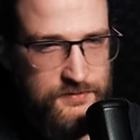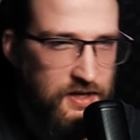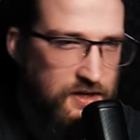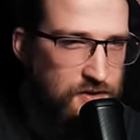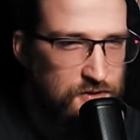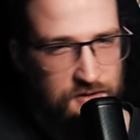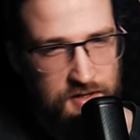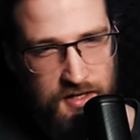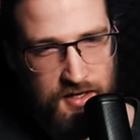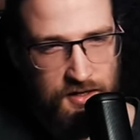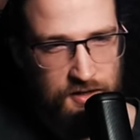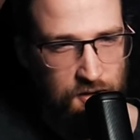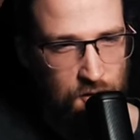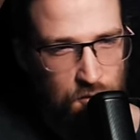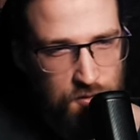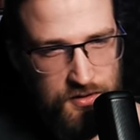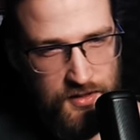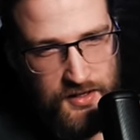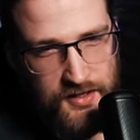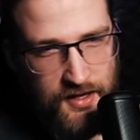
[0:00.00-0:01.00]
then you need a
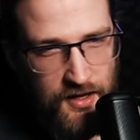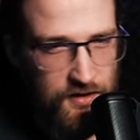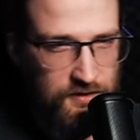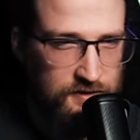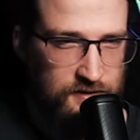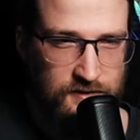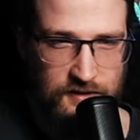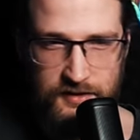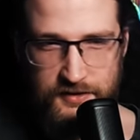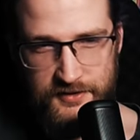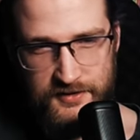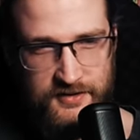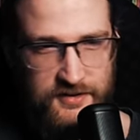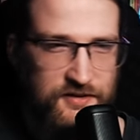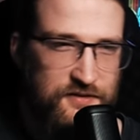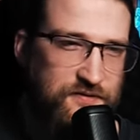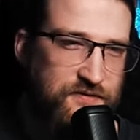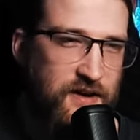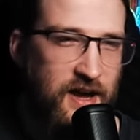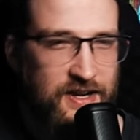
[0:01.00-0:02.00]
golden calculator to
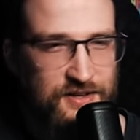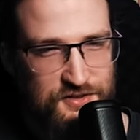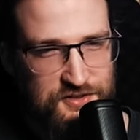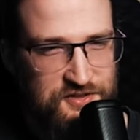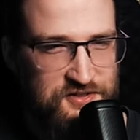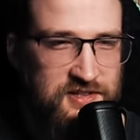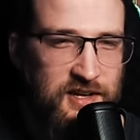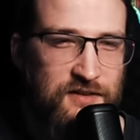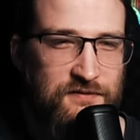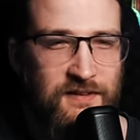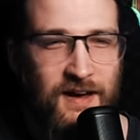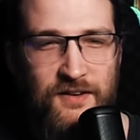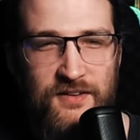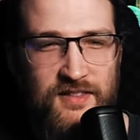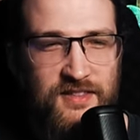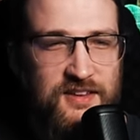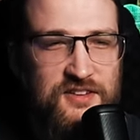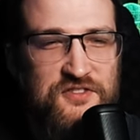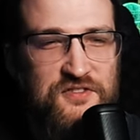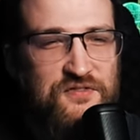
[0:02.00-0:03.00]
divide yourself out
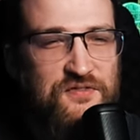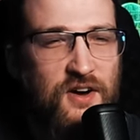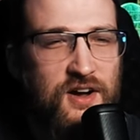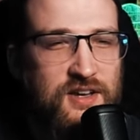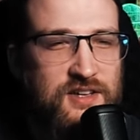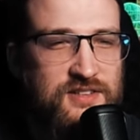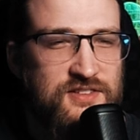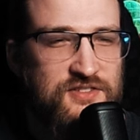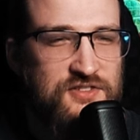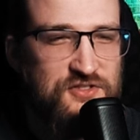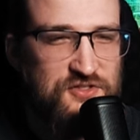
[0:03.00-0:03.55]
of this fucking